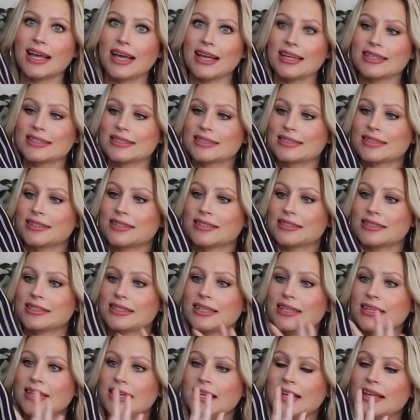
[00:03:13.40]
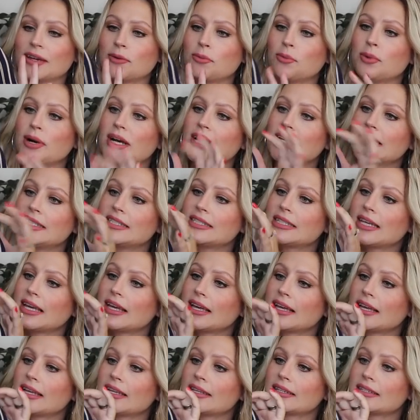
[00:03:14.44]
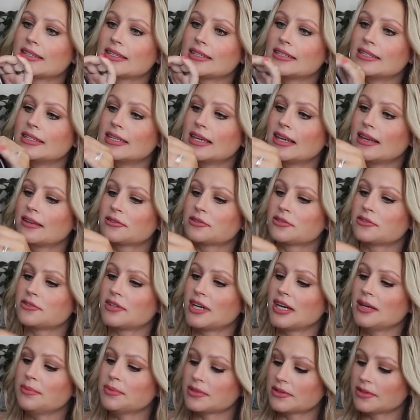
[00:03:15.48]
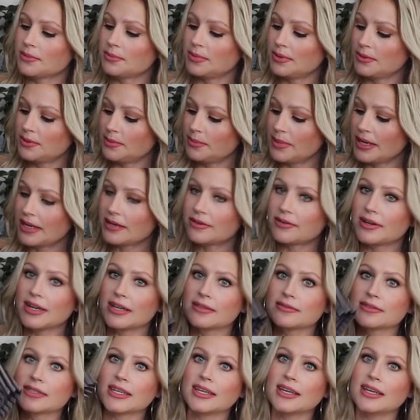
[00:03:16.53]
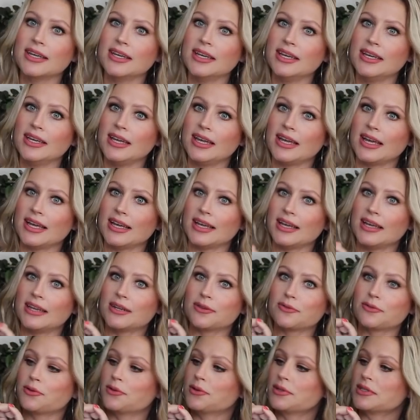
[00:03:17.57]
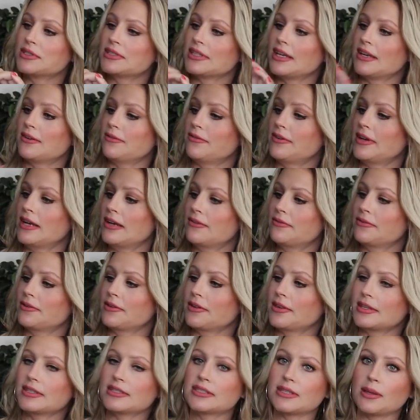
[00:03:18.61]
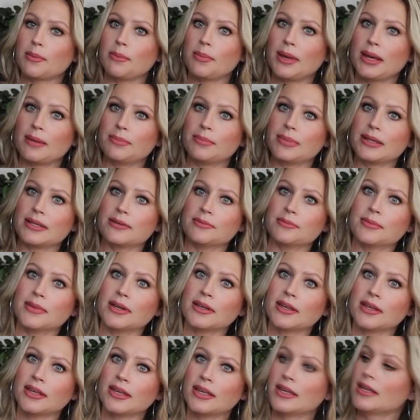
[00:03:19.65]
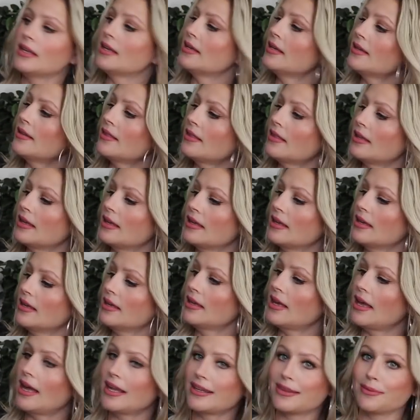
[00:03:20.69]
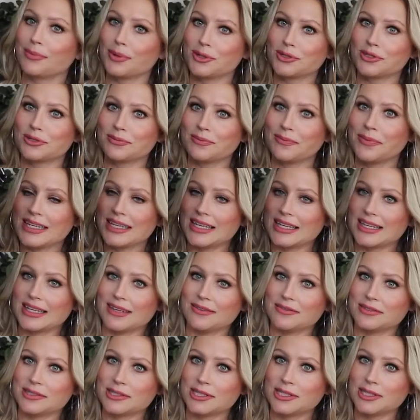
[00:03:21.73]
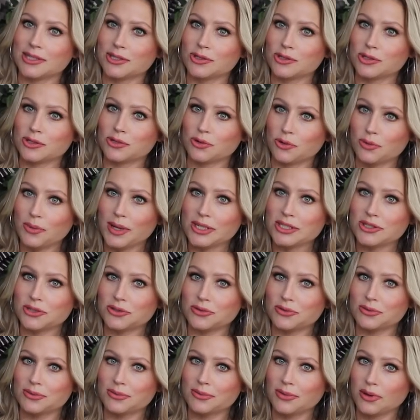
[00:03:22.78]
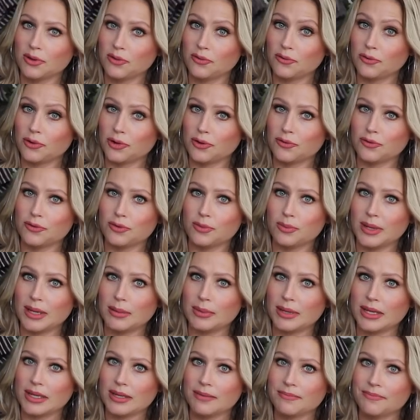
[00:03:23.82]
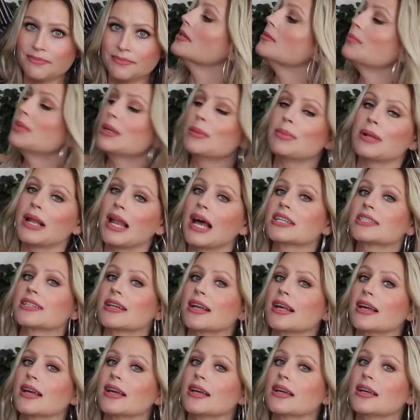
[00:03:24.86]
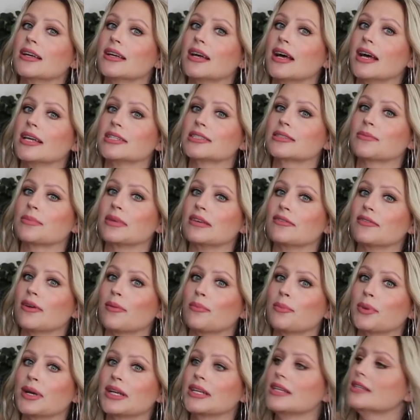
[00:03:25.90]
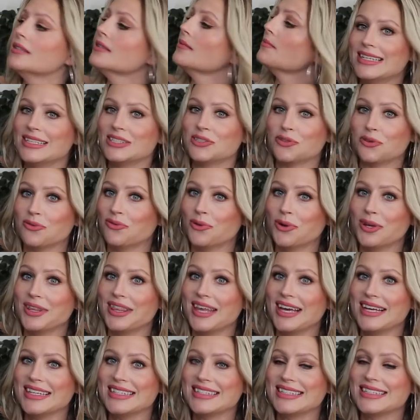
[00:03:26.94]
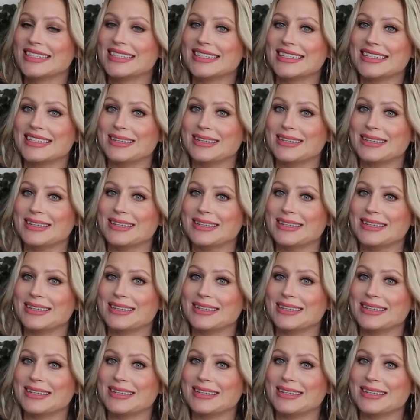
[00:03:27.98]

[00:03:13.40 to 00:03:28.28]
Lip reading: Has got like white and yellow stripes on a blue background, and of course I fell for this peplum thing at the bottom. It gives so much room for a full baby. People actually ask me if I'm pregnant. To avoid that,